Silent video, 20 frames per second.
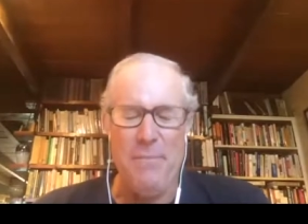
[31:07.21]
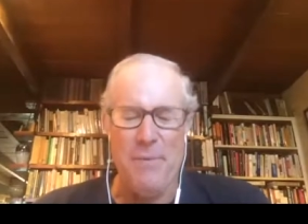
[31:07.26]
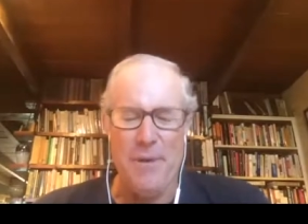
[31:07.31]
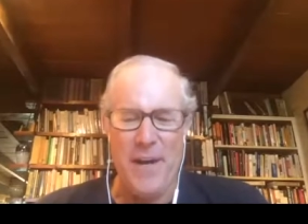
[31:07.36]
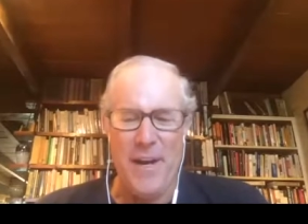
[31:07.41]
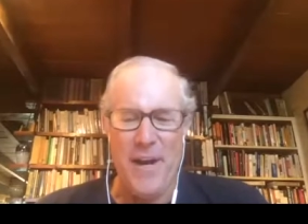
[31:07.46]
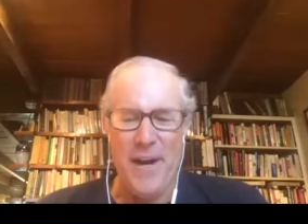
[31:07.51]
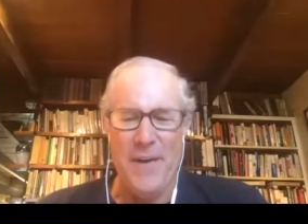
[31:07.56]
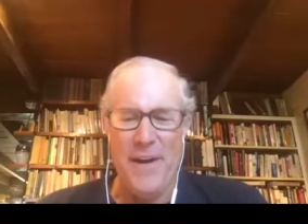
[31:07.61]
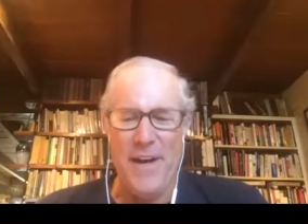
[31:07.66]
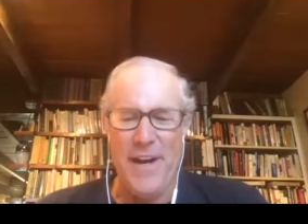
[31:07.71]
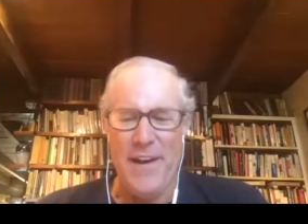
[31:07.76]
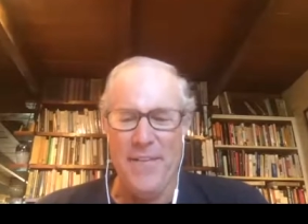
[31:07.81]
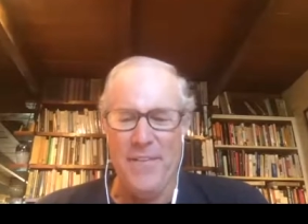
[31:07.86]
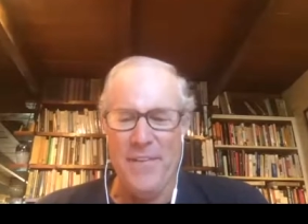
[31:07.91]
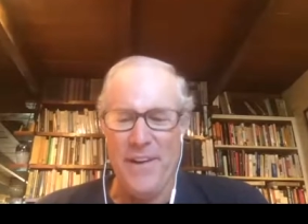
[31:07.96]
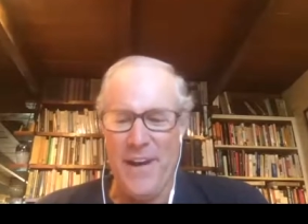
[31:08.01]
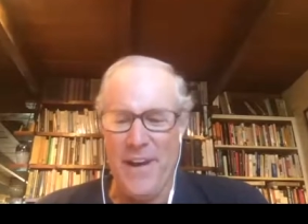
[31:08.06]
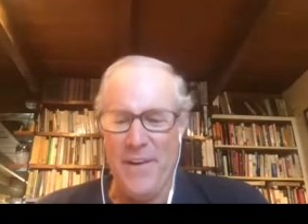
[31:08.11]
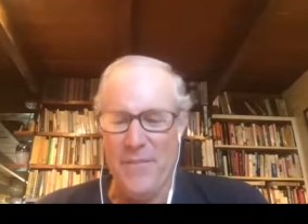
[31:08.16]
You know, it
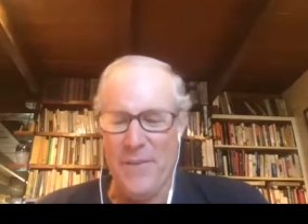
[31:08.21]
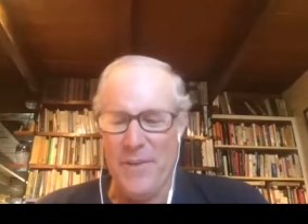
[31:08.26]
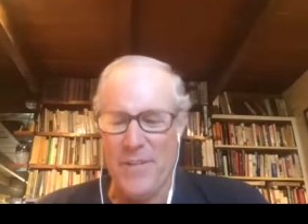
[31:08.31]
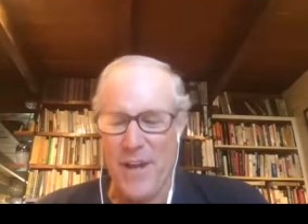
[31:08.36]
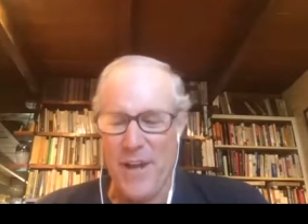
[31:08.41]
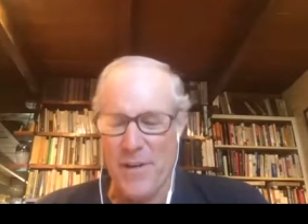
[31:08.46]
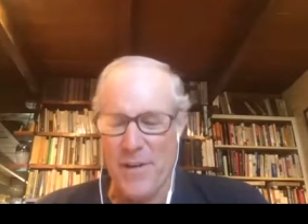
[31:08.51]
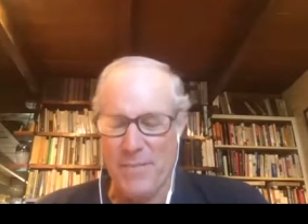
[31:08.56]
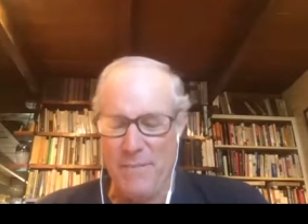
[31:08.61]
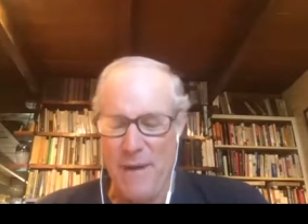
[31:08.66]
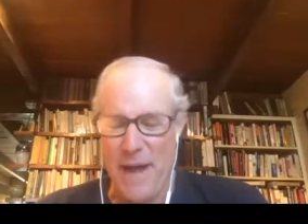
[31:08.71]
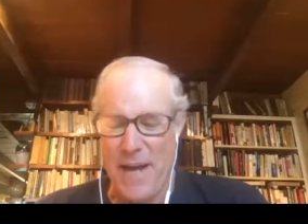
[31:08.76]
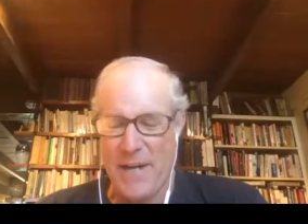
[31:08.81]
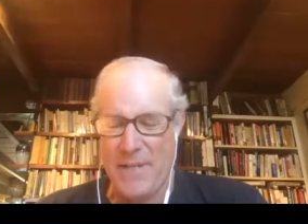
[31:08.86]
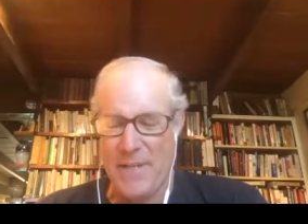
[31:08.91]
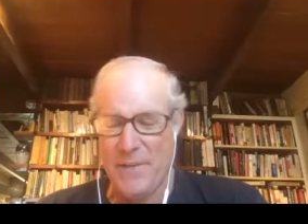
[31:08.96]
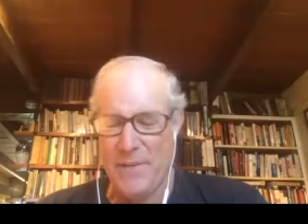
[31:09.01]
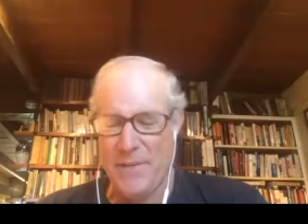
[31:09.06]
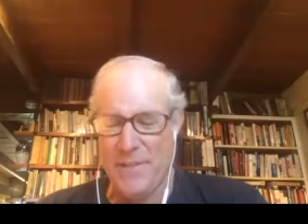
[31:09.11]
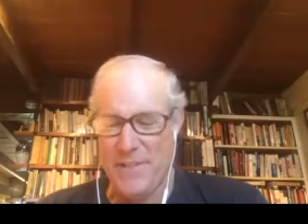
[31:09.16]
never never talks back
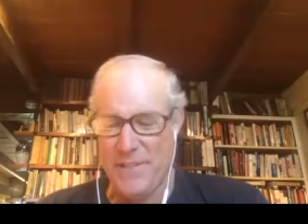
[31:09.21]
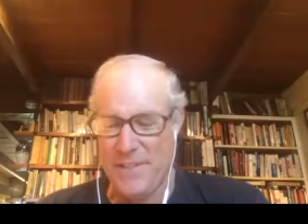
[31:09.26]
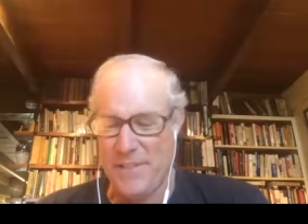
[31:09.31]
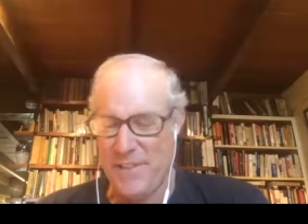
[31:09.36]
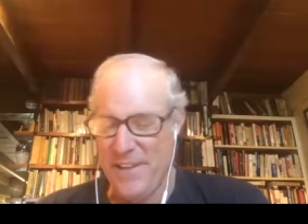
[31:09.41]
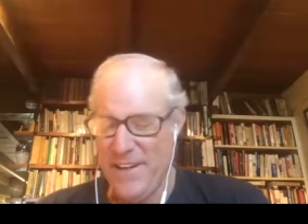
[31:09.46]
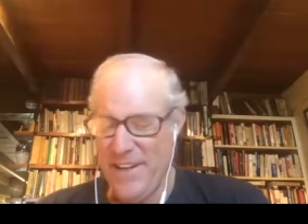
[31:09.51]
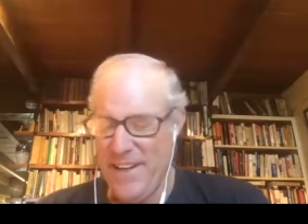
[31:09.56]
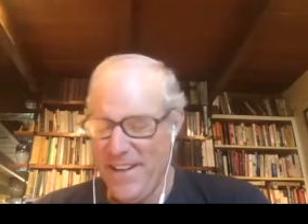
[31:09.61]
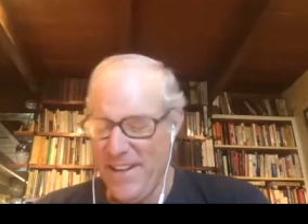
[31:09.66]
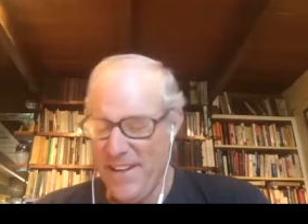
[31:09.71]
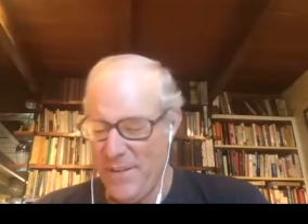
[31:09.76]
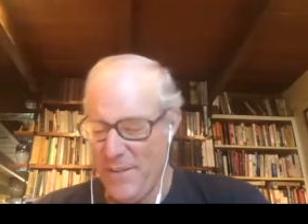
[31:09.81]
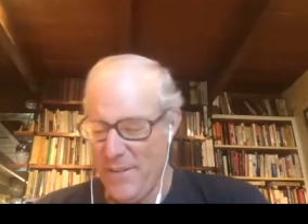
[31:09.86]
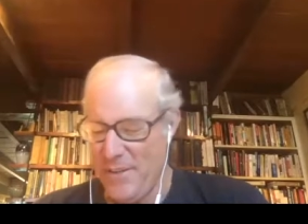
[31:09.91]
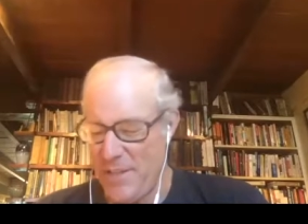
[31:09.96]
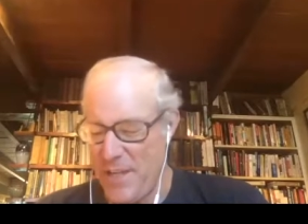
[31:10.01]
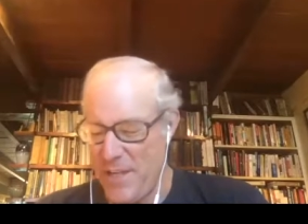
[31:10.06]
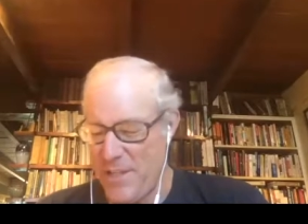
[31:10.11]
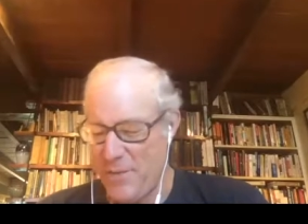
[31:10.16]
to us or or
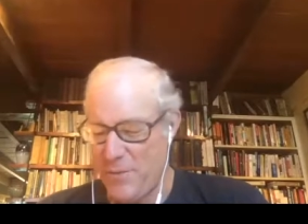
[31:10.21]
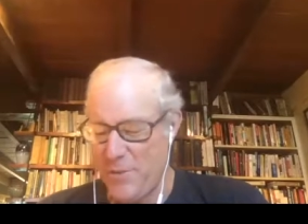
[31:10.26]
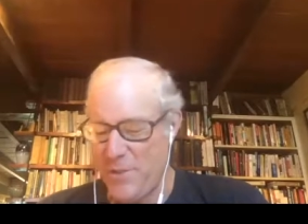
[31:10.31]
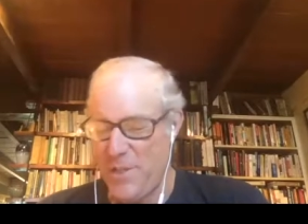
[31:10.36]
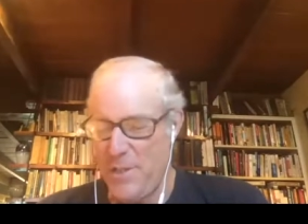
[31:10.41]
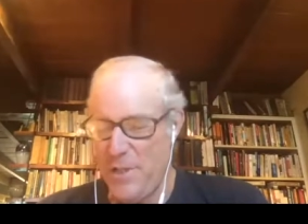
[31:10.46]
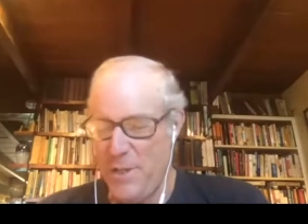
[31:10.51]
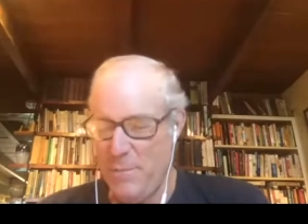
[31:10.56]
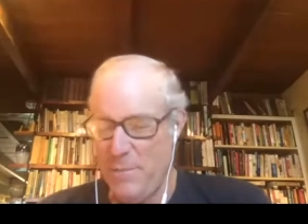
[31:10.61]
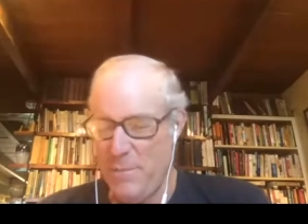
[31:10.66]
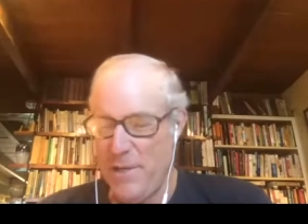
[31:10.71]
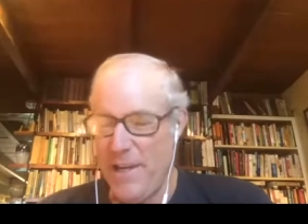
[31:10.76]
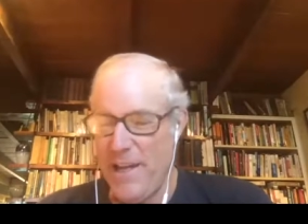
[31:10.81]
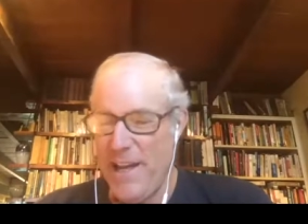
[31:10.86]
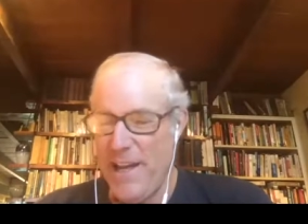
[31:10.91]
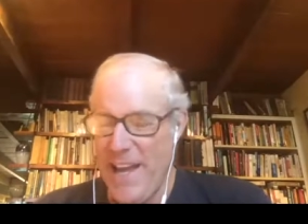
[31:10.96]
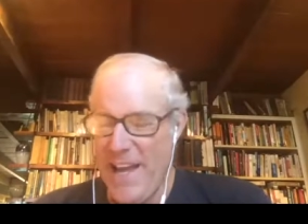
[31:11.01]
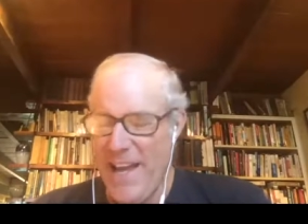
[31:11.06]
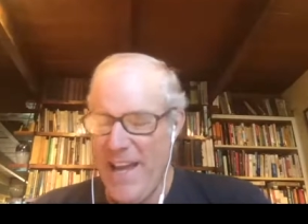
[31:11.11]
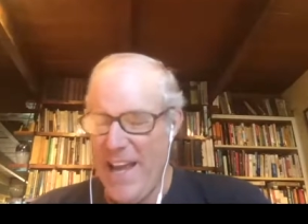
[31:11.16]
says we're stupid,
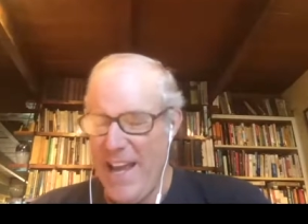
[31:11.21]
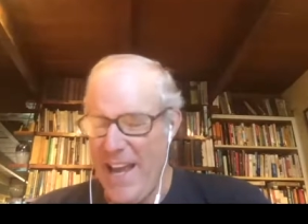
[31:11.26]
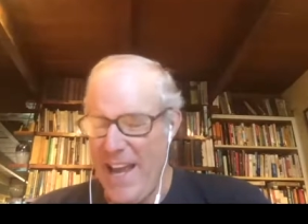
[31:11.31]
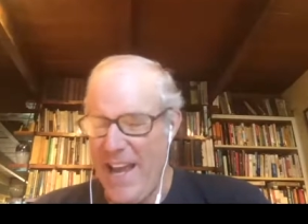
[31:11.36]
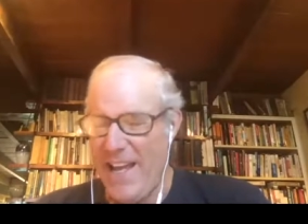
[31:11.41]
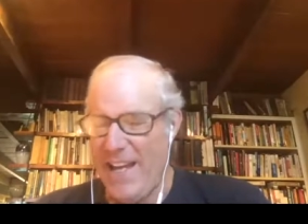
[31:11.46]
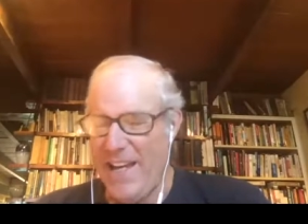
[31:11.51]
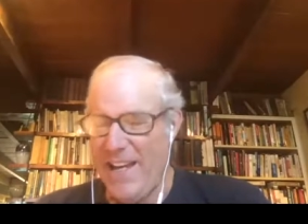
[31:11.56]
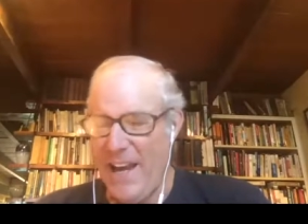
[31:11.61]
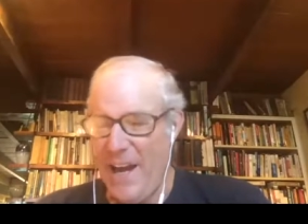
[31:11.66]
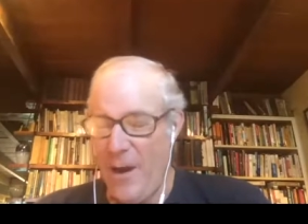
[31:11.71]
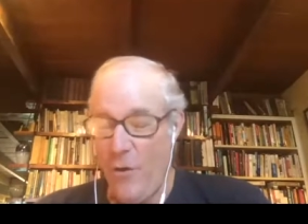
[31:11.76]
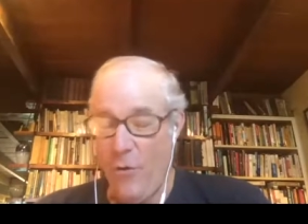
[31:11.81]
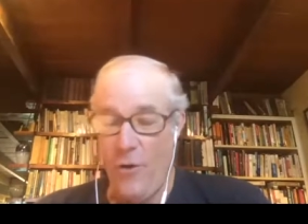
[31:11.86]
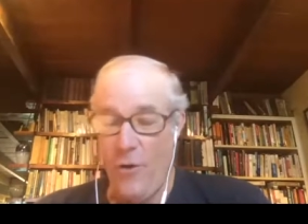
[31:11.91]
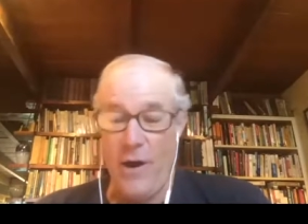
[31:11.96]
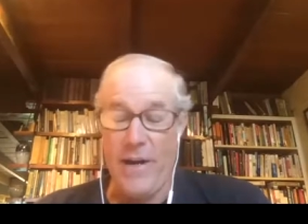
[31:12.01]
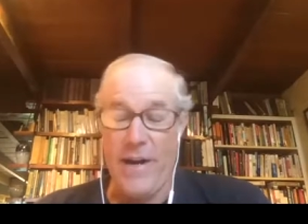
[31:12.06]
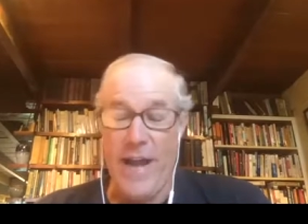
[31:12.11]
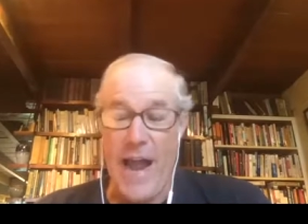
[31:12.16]
and uh, or
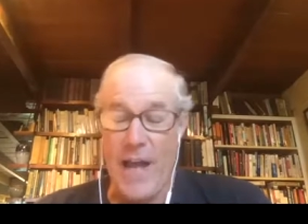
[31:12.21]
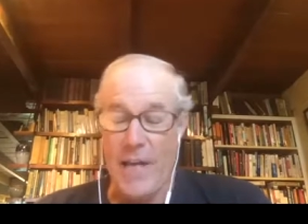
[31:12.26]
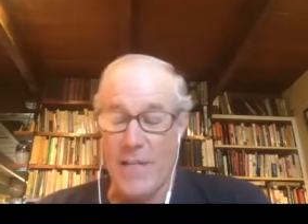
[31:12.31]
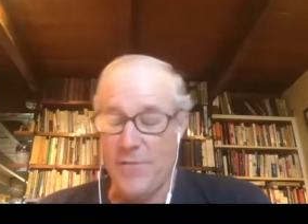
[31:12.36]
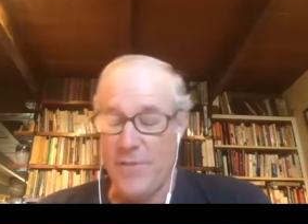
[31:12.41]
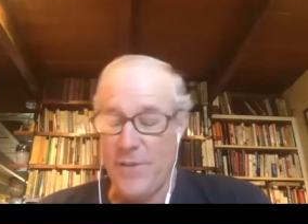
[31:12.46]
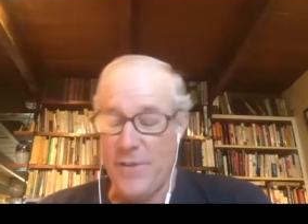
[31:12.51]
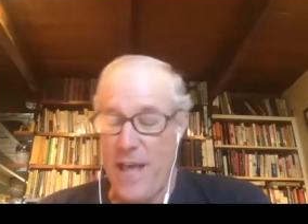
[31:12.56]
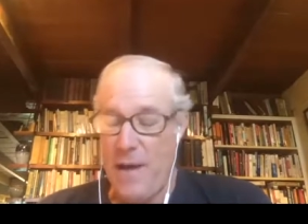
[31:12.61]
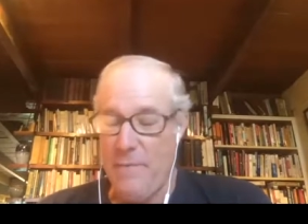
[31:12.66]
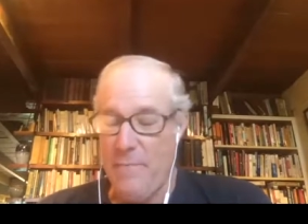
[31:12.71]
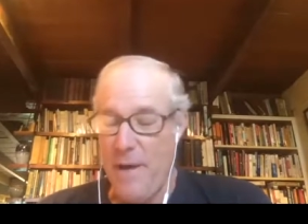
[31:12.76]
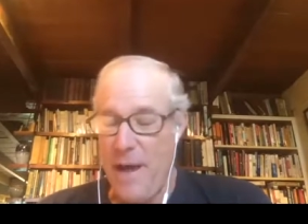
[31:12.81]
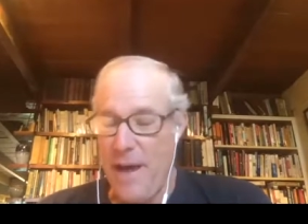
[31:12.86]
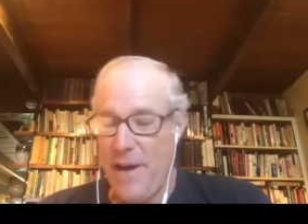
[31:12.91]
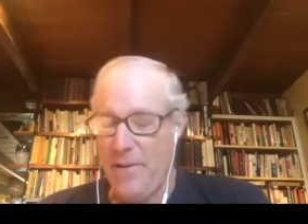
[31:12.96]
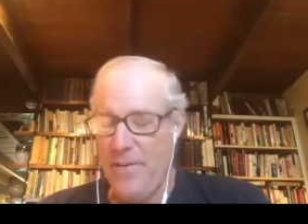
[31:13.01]
our cows for that matter.